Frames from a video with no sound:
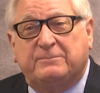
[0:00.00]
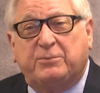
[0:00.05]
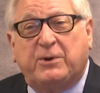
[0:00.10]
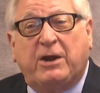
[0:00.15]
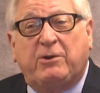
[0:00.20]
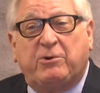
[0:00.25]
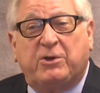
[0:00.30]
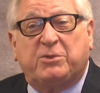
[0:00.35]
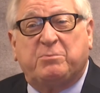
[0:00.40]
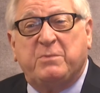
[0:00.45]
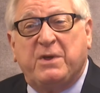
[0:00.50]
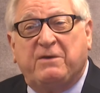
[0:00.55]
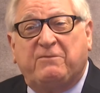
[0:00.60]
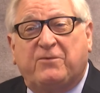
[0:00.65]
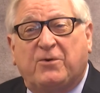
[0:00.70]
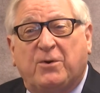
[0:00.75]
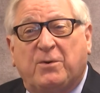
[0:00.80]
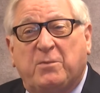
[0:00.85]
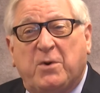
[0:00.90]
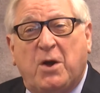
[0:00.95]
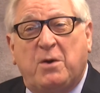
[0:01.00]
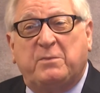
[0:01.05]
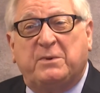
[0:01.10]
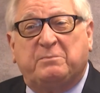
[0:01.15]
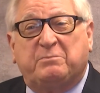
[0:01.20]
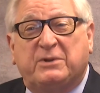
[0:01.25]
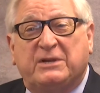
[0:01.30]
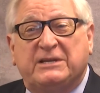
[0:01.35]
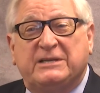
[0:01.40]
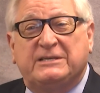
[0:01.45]
Pray with me for a
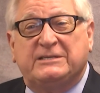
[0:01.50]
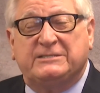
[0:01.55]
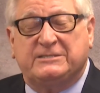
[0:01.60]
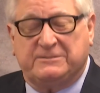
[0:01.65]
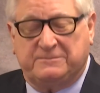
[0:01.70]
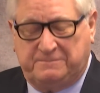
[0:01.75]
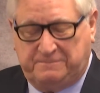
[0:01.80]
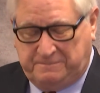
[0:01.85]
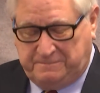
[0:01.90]
moment, please.